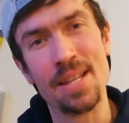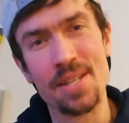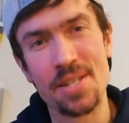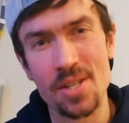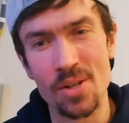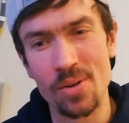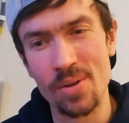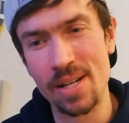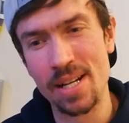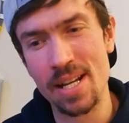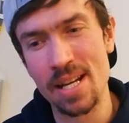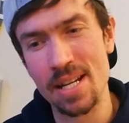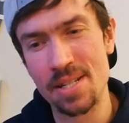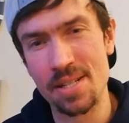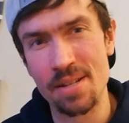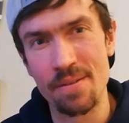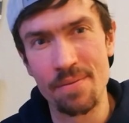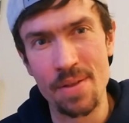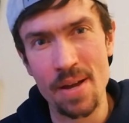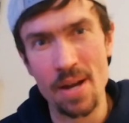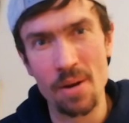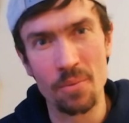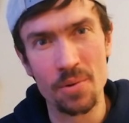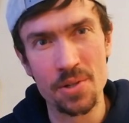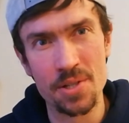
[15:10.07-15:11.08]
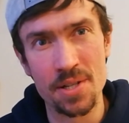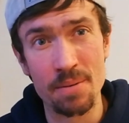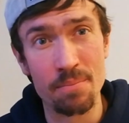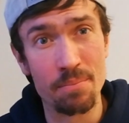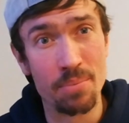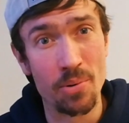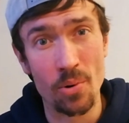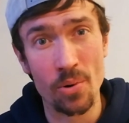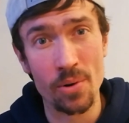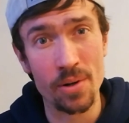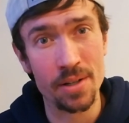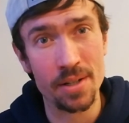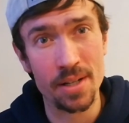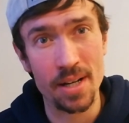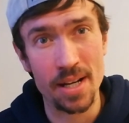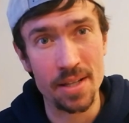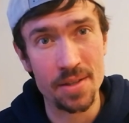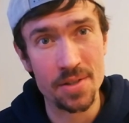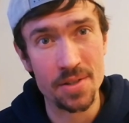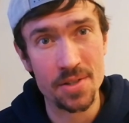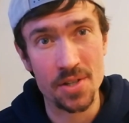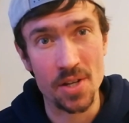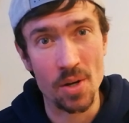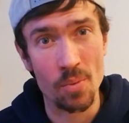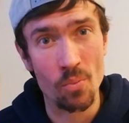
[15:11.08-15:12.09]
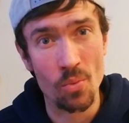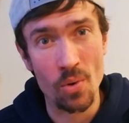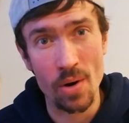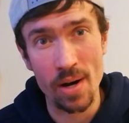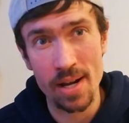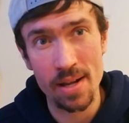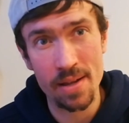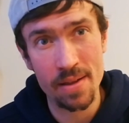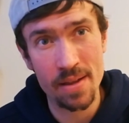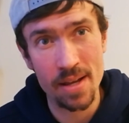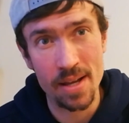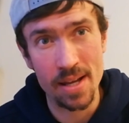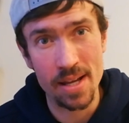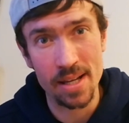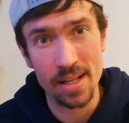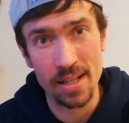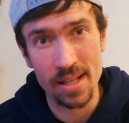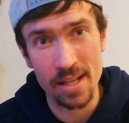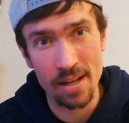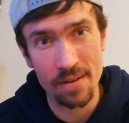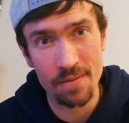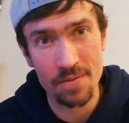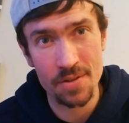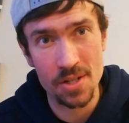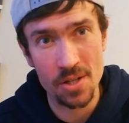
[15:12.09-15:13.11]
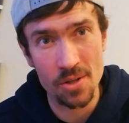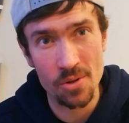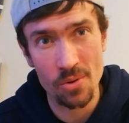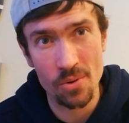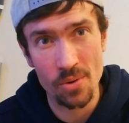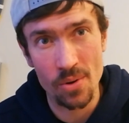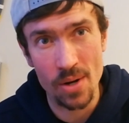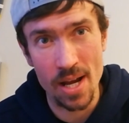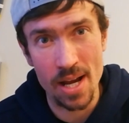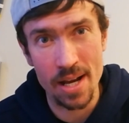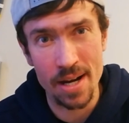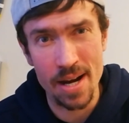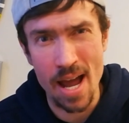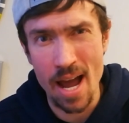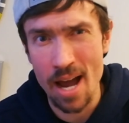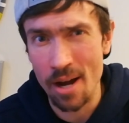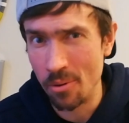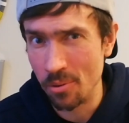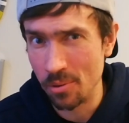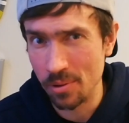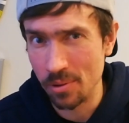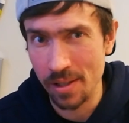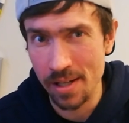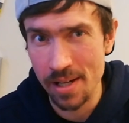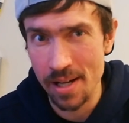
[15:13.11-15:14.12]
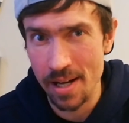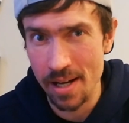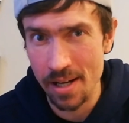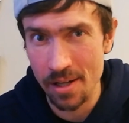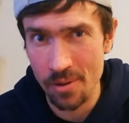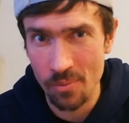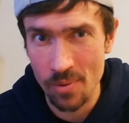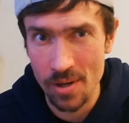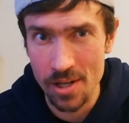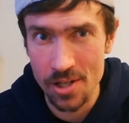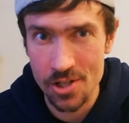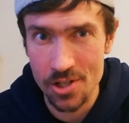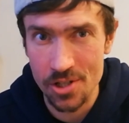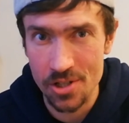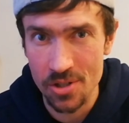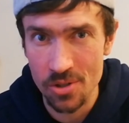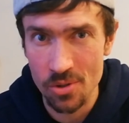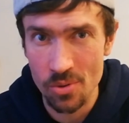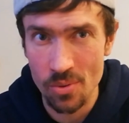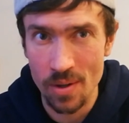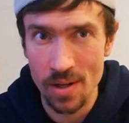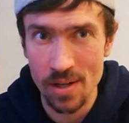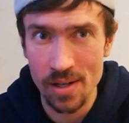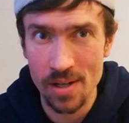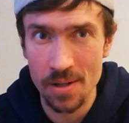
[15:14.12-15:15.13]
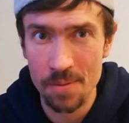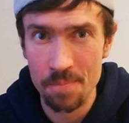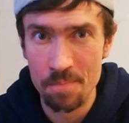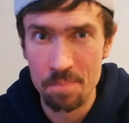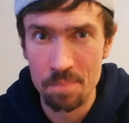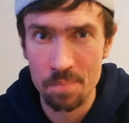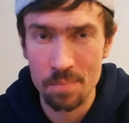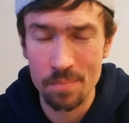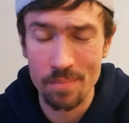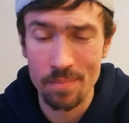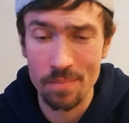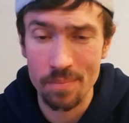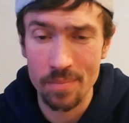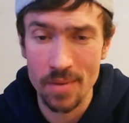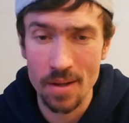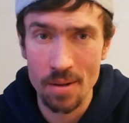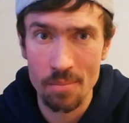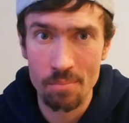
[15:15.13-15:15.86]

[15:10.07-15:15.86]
And so I guess if that was important in some way, it gives you an outlet in which to